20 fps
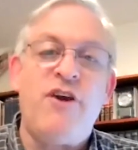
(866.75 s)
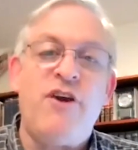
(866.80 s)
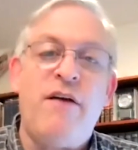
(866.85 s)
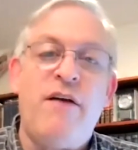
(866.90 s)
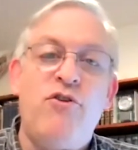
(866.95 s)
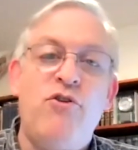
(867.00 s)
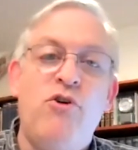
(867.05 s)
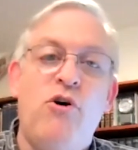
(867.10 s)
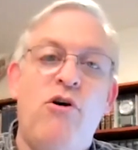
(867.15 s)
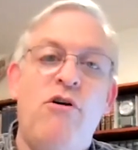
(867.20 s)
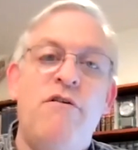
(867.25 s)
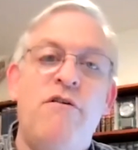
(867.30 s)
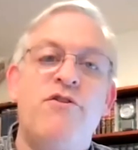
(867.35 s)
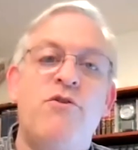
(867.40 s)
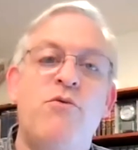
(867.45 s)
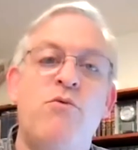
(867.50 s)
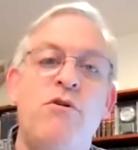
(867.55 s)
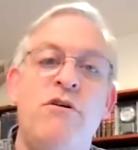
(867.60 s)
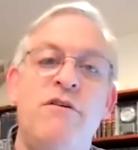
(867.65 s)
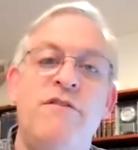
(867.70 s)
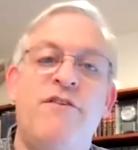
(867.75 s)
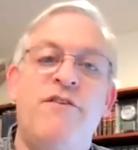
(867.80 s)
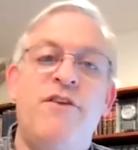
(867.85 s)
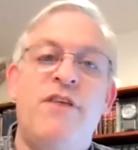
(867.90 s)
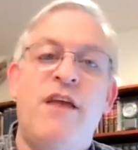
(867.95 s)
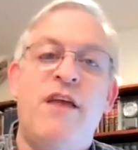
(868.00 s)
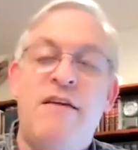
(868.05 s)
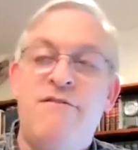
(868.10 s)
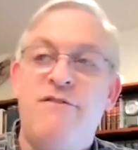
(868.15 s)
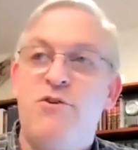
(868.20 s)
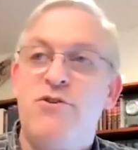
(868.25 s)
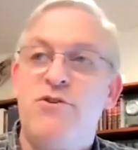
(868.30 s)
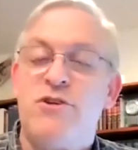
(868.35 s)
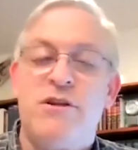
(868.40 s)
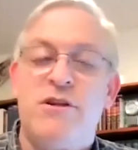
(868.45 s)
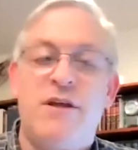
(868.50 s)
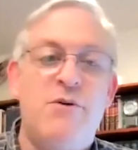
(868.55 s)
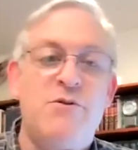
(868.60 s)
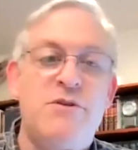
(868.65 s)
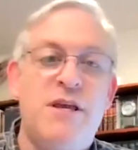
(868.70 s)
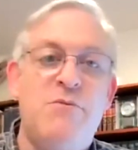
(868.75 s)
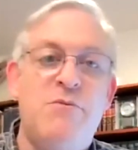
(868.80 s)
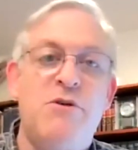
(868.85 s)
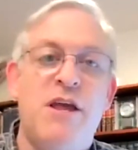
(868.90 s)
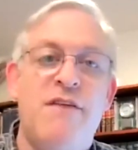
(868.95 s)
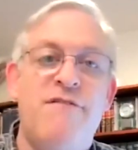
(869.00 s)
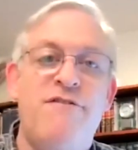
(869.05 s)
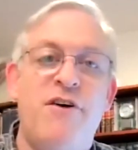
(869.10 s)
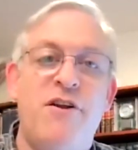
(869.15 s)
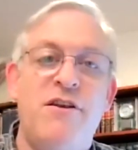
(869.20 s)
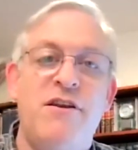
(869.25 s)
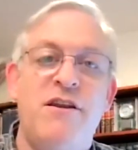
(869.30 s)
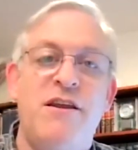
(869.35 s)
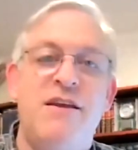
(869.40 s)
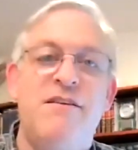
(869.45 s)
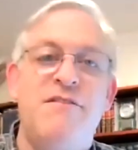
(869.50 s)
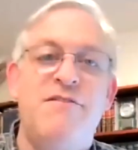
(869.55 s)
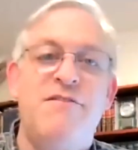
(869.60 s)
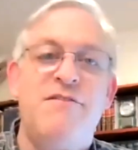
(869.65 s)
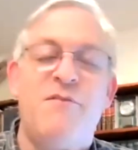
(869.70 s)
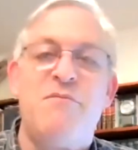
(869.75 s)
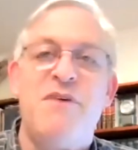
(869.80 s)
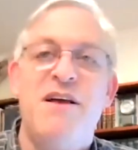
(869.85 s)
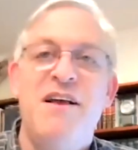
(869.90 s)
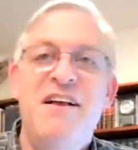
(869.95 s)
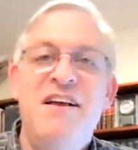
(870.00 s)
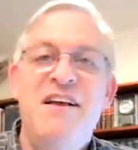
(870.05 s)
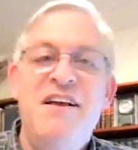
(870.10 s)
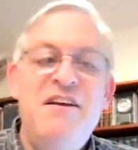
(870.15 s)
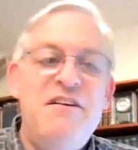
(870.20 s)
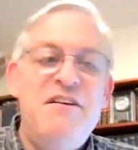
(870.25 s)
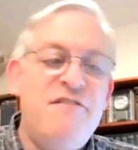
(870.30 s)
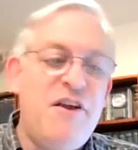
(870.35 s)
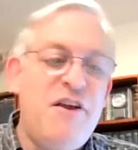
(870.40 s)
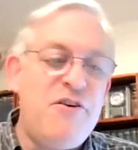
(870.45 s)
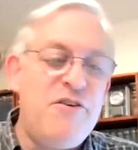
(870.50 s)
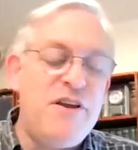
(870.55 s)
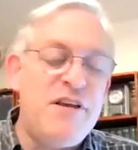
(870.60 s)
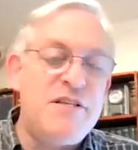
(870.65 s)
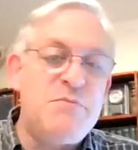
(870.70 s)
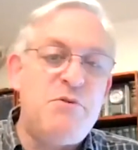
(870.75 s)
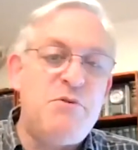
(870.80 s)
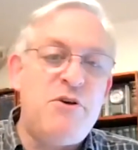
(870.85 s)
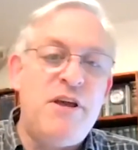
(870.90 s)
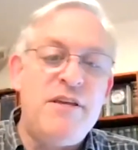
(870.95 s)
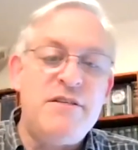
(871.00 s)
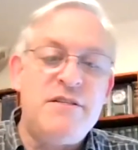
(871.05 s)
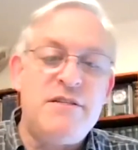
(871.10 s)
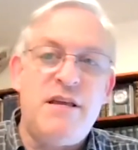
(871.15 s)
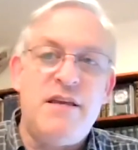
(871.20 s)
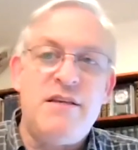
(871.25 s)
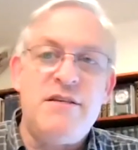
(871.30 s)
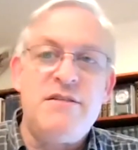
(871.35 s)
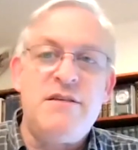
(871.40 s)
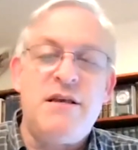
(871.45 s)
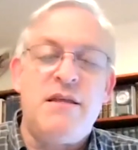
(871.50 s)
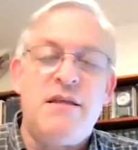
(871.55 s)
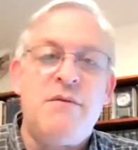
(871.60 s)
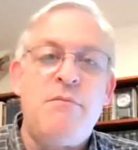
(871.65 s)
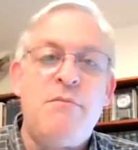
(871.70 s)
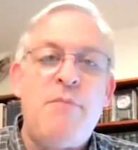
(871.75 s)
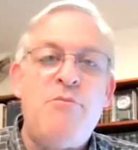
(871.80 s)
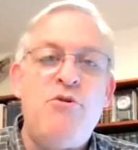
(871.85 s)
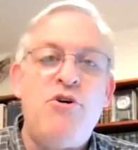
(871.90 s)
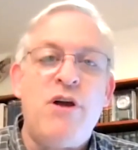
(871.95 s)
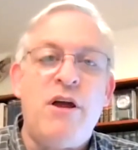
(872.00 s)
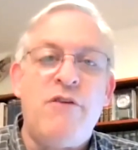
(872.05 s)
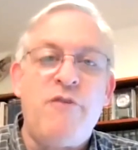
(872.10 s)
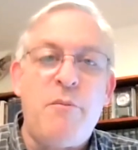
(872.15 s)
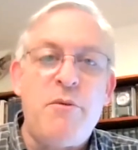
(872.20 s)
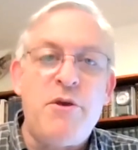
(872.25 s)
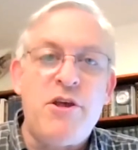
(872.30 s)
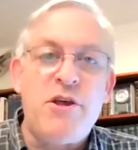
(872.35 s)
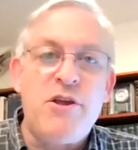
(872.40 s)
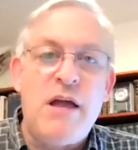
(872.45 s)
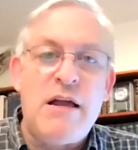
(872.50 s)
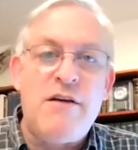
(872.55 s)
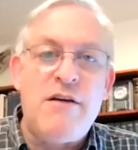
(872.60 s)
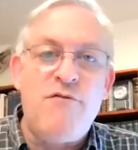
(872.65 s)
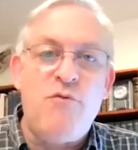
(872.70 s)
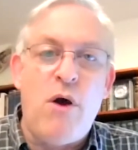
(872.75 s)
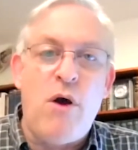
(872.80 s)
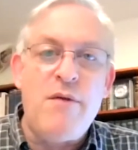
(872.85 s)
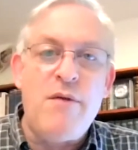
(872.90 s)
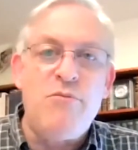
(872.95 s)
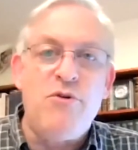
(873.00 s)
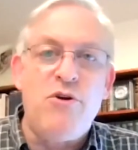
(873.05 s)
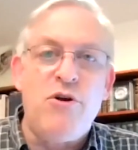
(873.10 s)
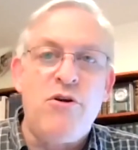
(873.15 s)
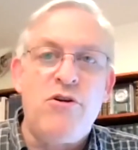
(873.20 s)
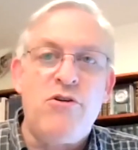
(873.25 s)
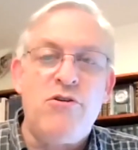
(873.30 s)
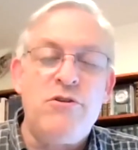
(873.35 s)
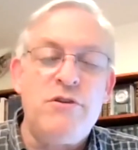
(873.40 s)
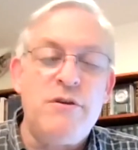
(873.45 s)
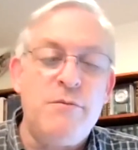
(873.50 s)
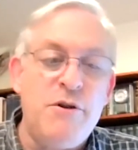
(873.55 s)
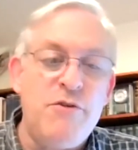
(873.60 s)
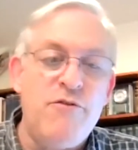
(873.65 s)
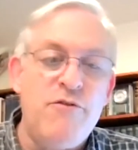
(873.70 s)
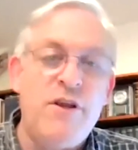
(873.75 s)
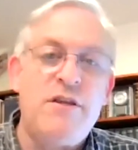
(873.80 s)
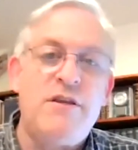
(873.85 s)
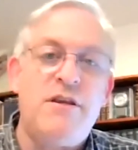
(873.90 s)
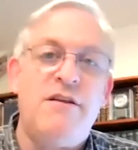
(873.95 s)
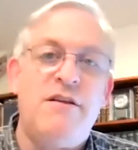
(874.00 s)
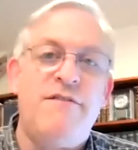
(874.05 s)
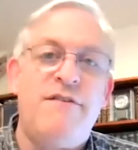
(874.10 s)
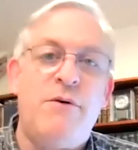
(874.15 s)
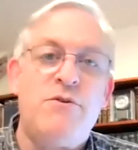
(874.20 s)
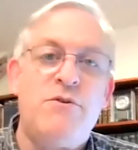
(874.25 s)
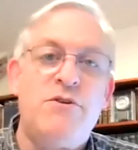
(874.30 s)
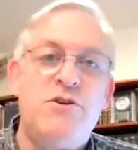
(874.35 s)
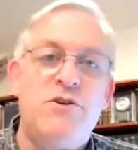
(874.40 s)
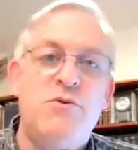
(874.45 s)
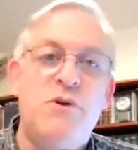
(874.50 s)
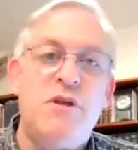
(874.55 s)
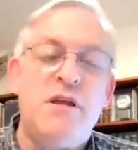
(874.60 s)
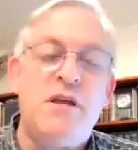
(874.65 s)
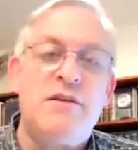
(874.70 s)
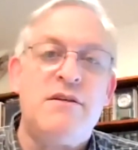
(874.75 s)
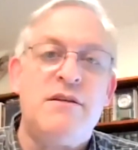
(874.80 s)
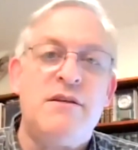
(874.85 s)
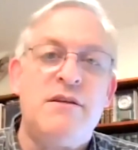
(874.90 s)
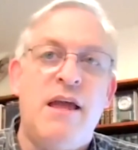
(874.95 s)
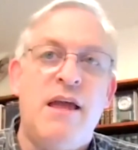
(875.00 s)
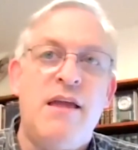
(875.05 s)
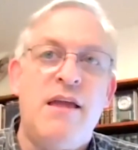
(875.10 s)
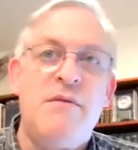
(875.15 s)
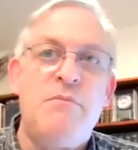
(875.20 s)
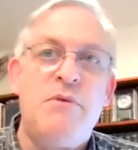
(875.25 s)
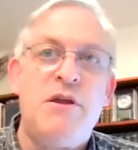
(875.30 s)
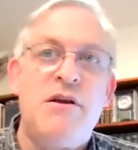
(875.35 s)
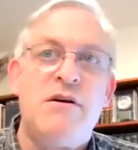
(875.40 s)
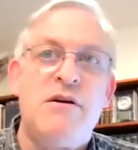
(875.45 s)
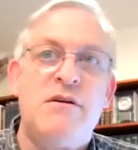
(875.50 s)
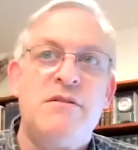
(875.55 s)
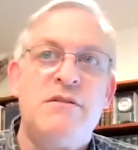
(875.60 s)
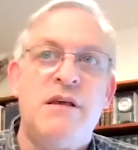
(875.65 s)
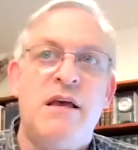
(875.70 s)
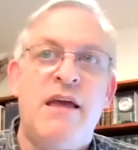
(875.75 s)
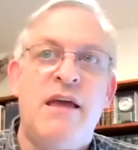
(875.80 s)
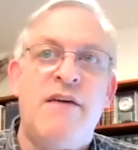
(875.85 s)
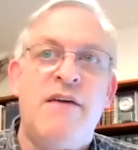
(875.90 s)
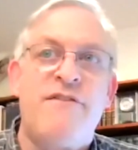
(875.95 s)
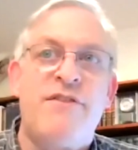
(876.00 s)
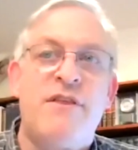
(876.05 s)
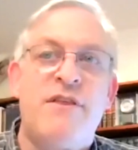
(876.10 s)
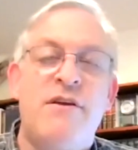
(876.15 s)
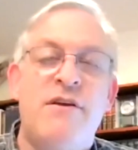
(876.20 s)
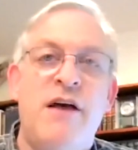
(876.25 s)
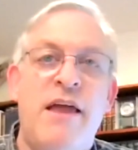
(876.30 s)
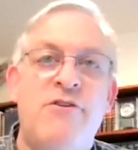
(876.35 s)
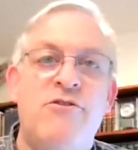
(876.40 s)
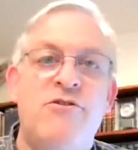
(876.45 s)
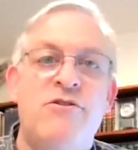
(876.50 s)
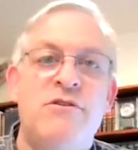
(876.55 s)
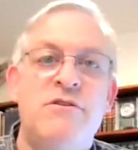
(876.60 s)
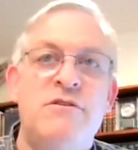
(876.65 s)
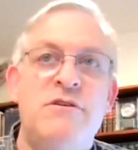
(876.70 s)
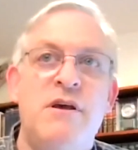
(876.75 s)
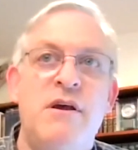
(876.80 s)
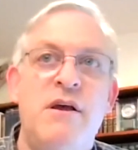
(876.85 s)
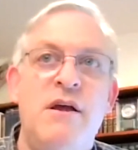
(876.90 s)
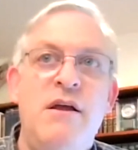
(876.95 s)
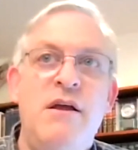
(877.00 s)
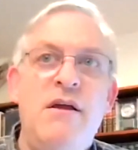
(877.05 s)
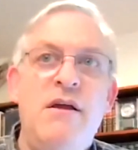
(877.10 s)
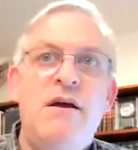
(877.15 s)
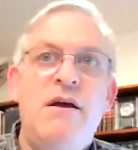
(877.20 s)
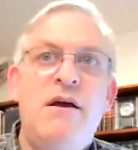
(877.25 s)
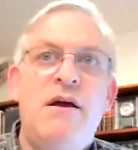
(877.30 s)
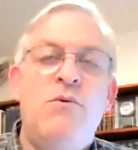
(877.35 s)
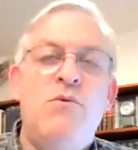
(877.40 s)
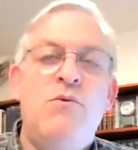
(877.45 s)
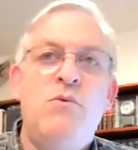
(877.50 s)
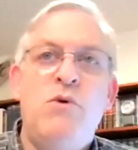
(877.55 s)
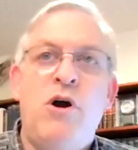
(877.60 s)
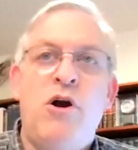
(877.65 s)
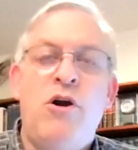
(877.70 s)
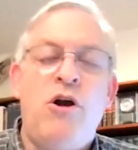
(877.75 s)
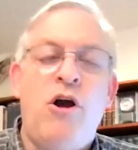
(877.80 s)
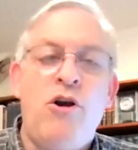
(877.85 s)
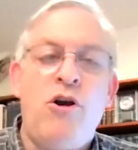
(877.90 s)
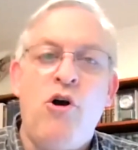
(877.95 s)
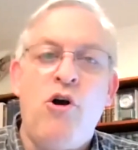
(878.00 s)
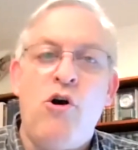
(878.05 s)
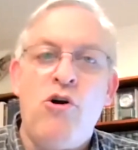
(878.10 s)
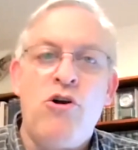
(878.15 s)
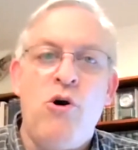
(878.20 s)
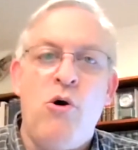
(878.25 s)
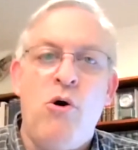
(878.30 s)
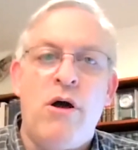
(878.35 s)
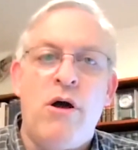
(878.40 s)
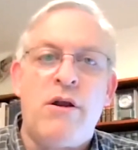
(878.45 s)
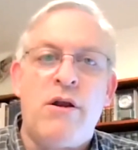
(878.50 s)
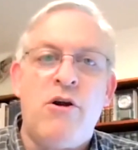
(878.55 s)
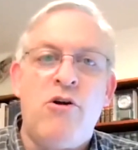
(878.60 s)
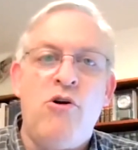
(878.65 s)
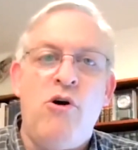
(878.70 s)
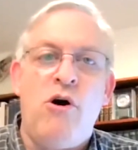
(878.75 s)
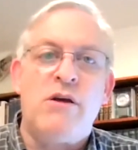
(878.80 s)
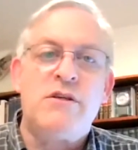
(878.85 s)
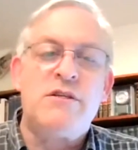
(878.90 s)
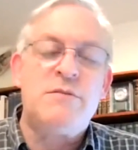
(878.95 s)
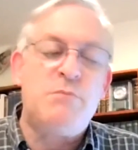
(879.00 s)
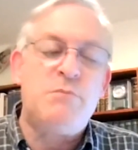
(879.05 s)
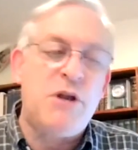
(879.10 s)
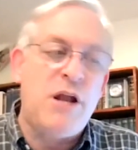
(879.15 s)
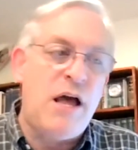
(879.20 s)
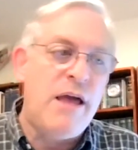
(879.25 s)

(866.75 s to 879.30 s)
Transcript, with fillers: I've traveled all over the world for that. Fortunately, I was able to get funding from various places. Uh, that my book on Rabbi of Weinberg couldn't have been written if I was doing it today because half the letters are, are go, gone or lost.